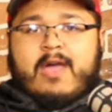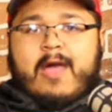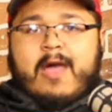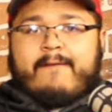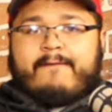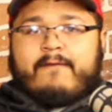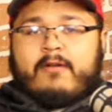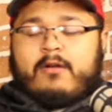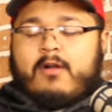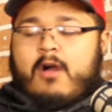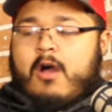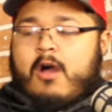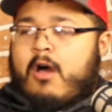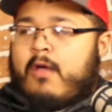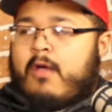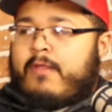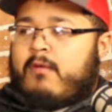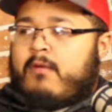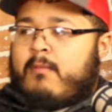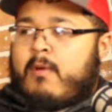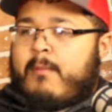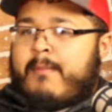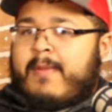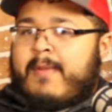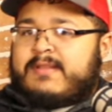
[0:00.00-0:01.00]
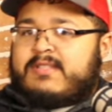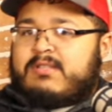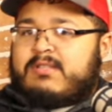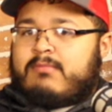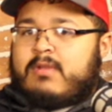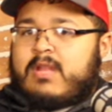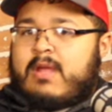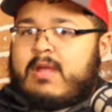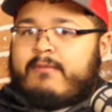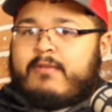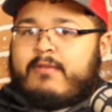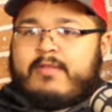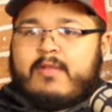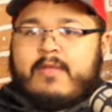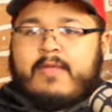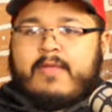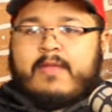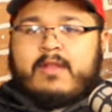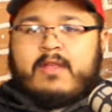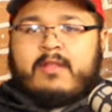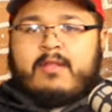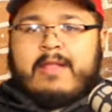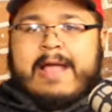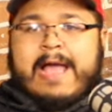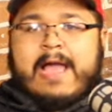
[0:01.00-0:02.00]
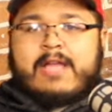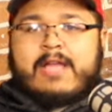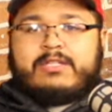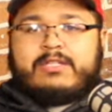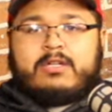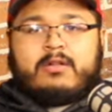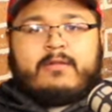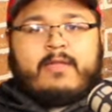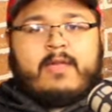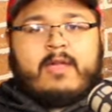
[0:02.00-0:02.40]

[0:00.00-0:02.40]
after all the momentum and everything that they did last year.